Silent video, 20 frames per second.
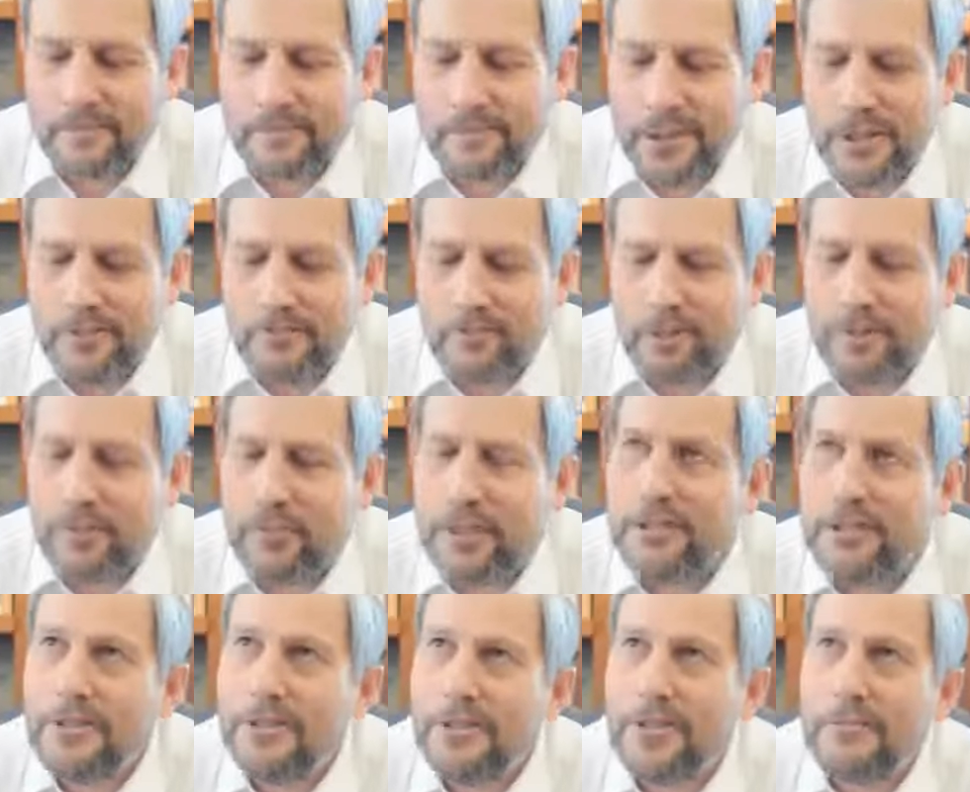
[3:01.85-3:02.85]
didn't pull
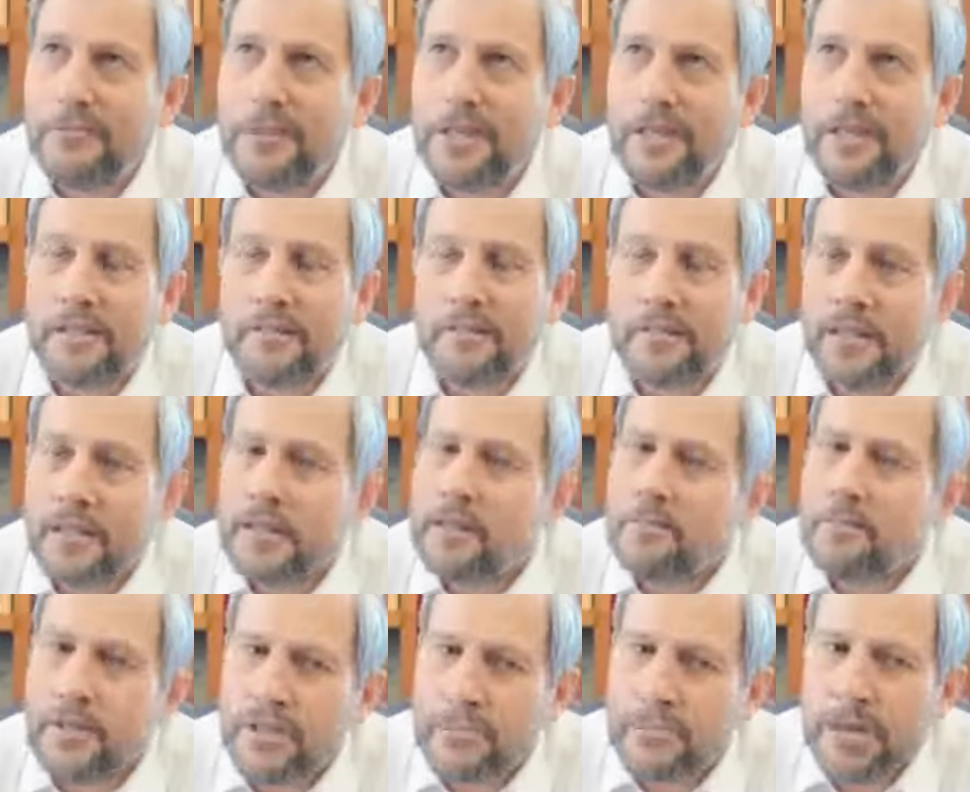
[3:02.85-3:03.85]
punches about them.
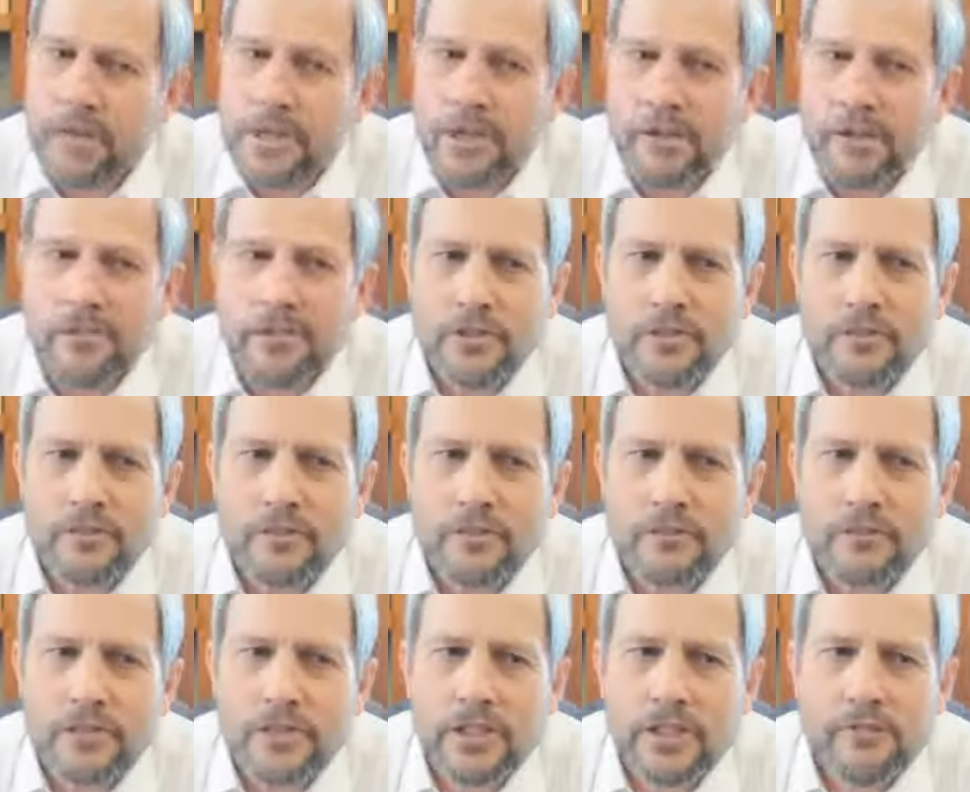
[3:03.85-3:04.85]
But my officers
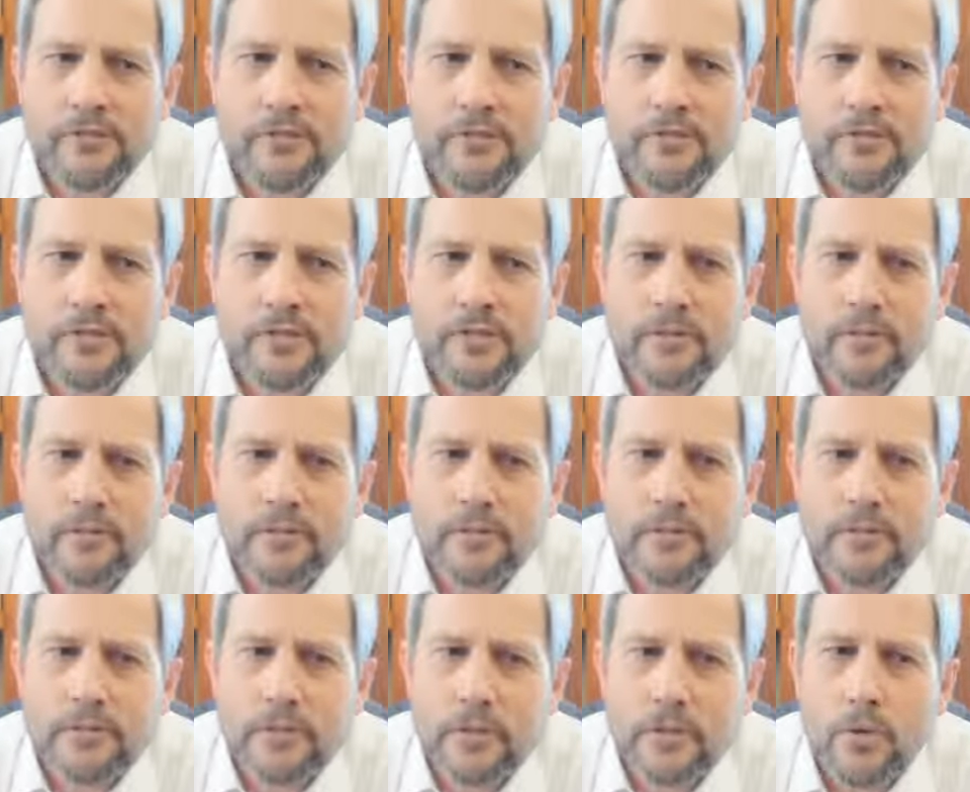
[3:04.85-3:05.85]
suffer
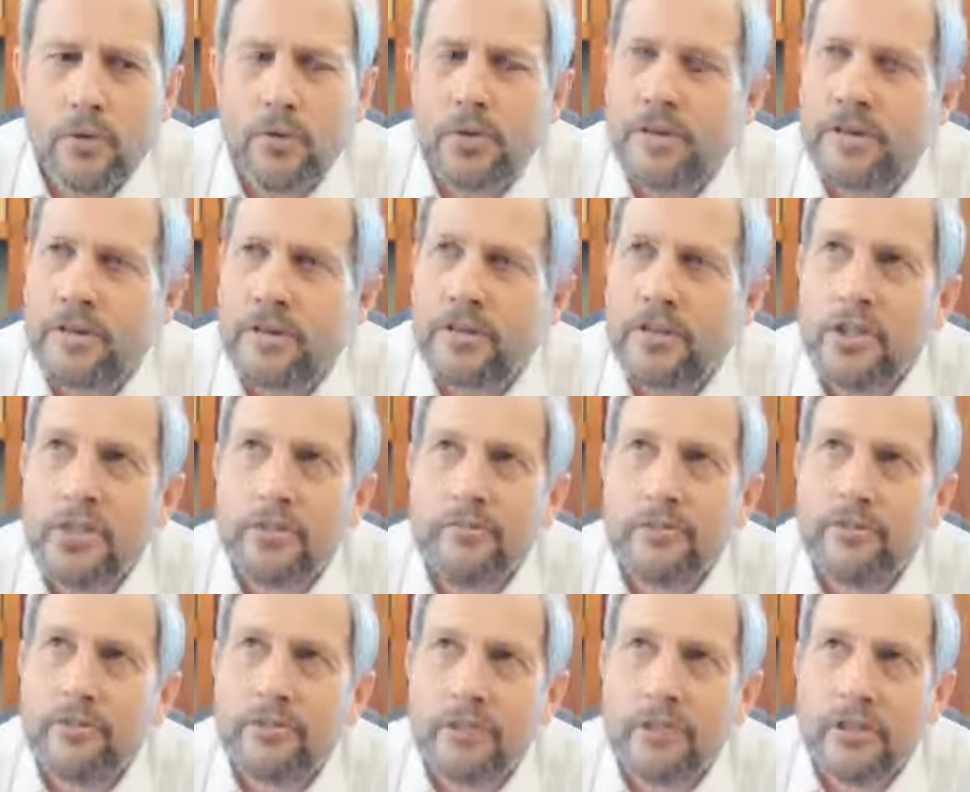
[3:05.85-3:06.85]
from ordinary
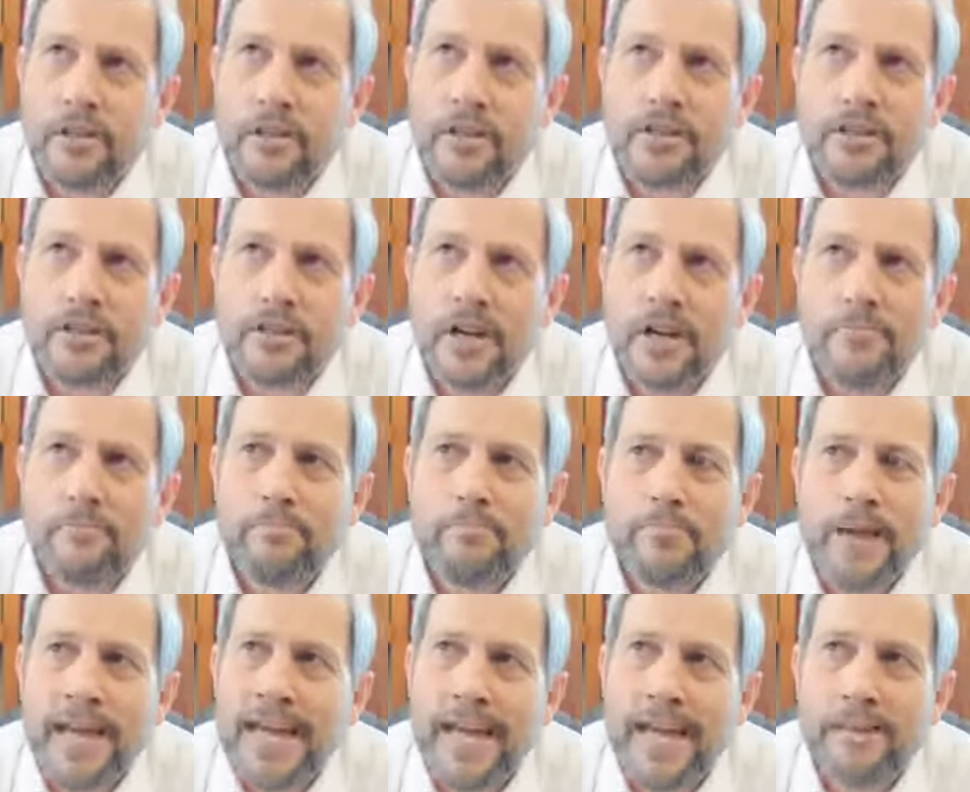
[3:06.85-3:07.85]
human flaws. They're
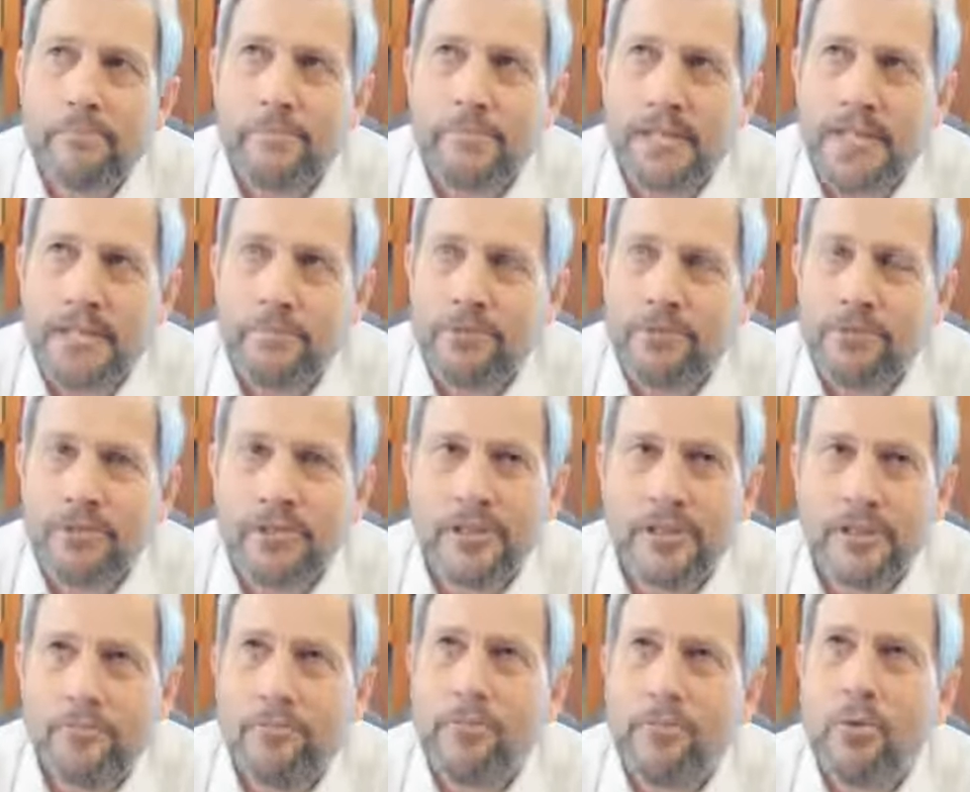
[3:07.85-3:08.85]
not bad people. They're
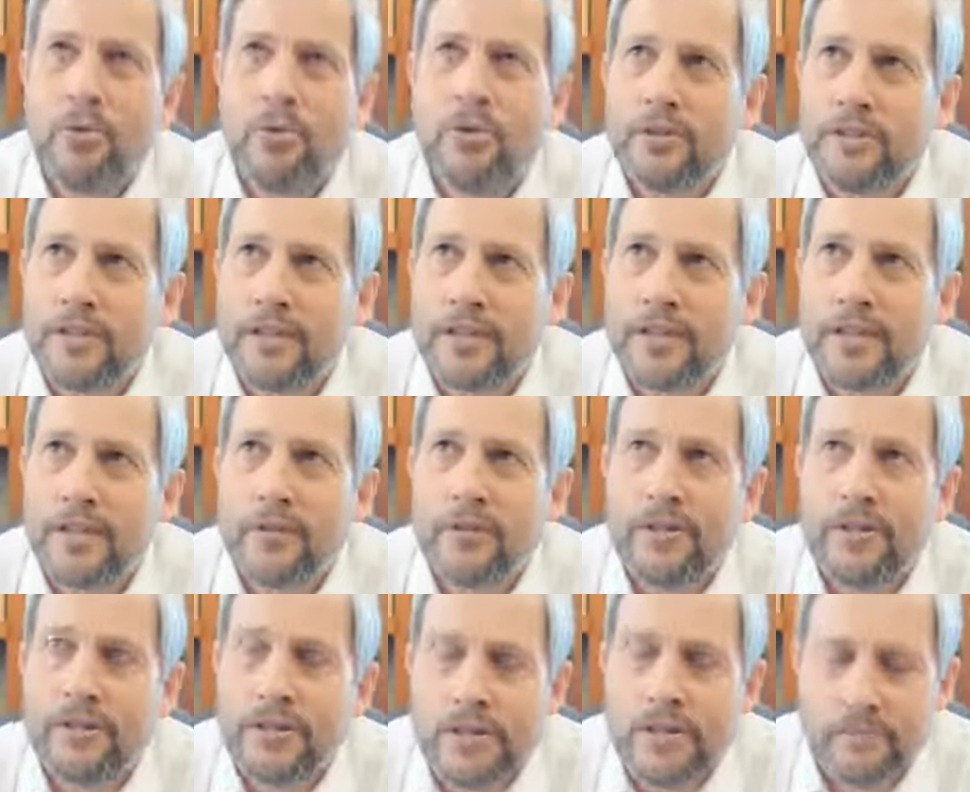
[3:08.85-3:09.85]
not morally that
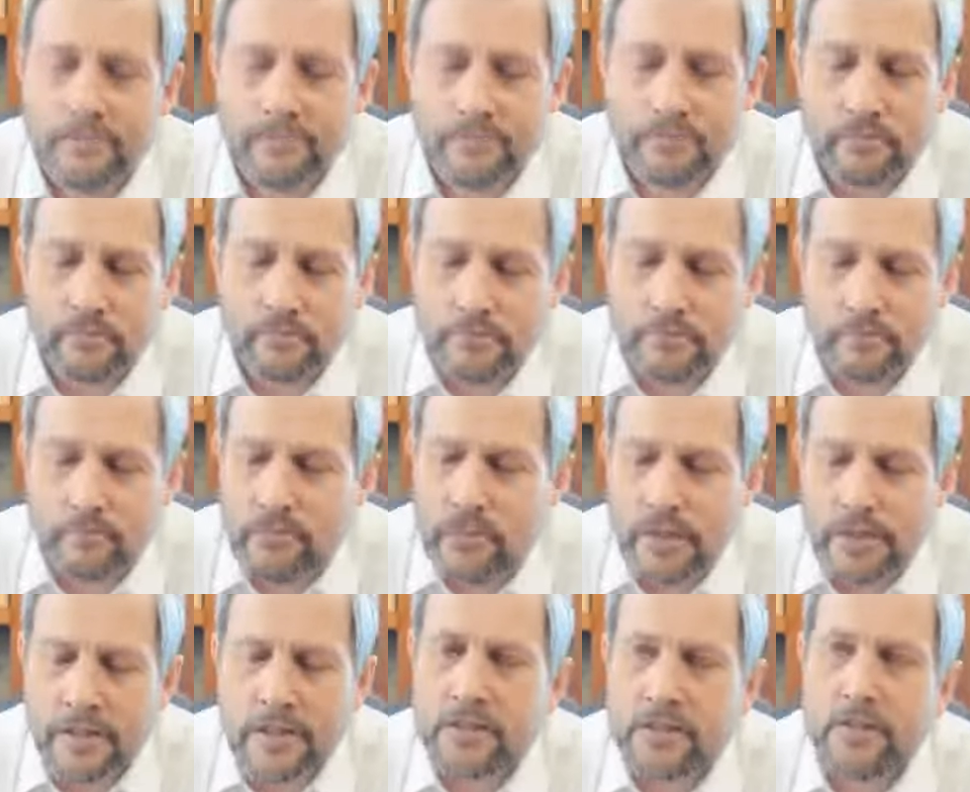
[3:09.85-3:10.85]
way.
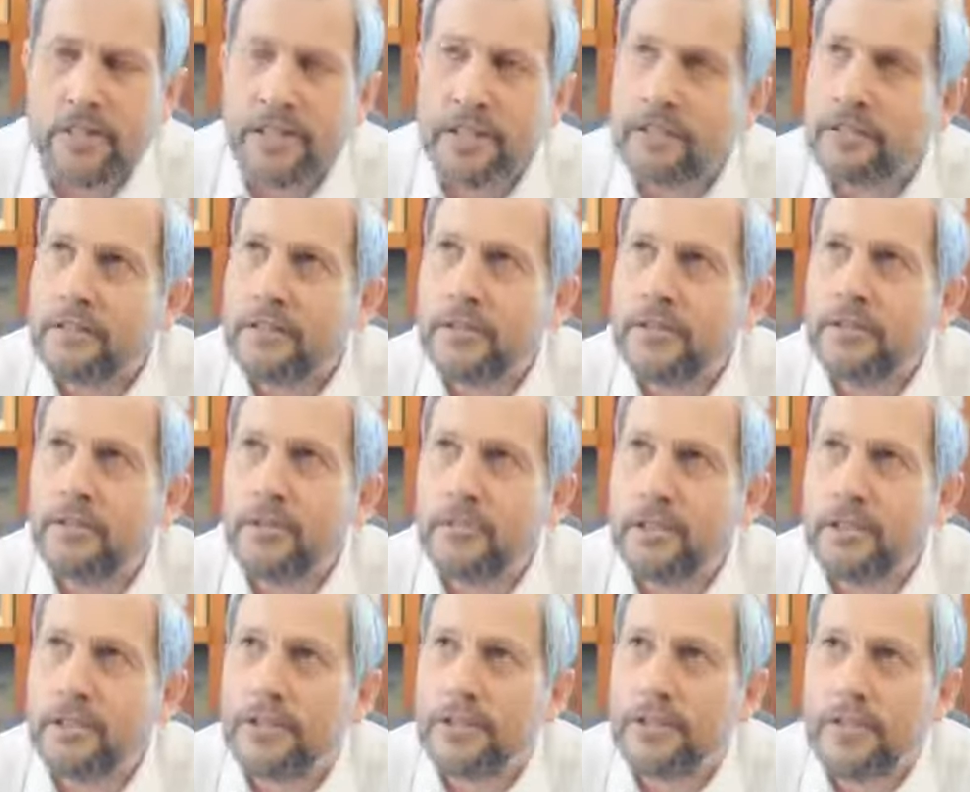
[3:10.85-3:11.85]
They drink a little too
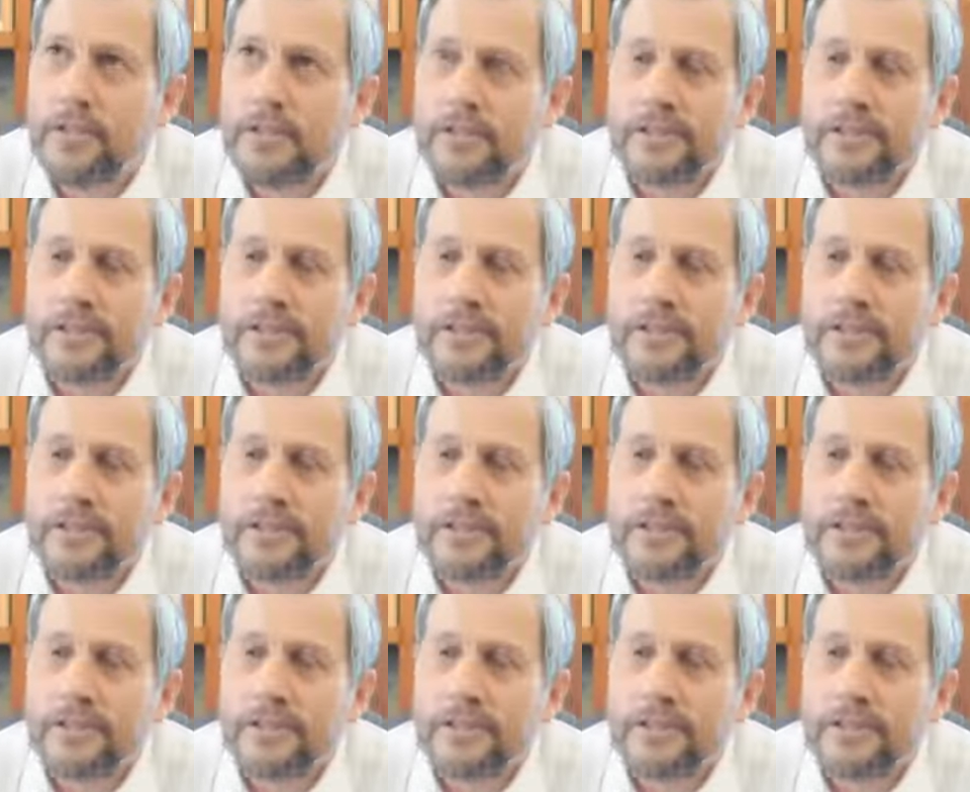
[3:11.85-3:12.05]
much.